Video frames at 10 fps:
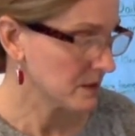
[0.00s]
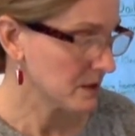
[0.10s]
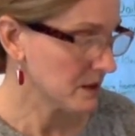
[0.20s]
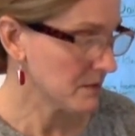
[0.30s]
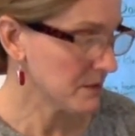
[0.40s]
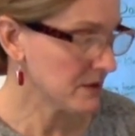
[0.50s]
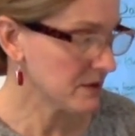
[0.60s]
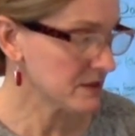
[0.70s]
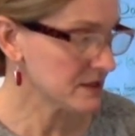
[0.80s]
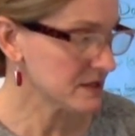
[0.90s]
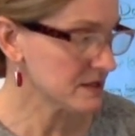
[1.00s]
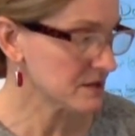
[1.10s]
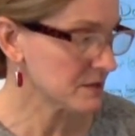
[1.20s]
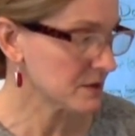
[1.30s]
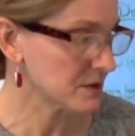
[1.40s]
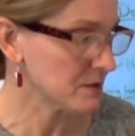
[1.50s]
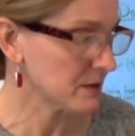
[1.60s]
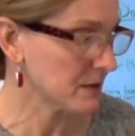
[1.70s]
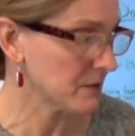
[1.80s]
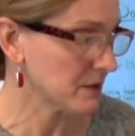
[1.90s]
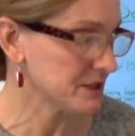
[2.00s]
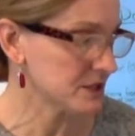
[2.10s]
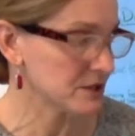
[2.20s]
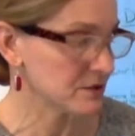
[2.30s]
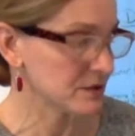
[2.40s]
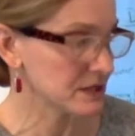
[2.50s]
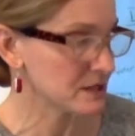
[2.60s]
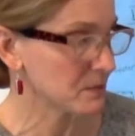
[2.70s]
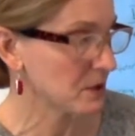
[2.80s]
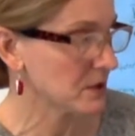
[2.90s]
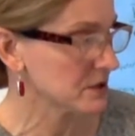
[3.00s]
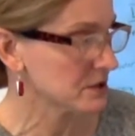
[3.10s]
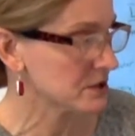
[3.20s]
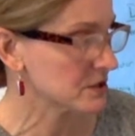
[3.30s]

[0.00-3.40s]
And parents, this is where you might want to do this part.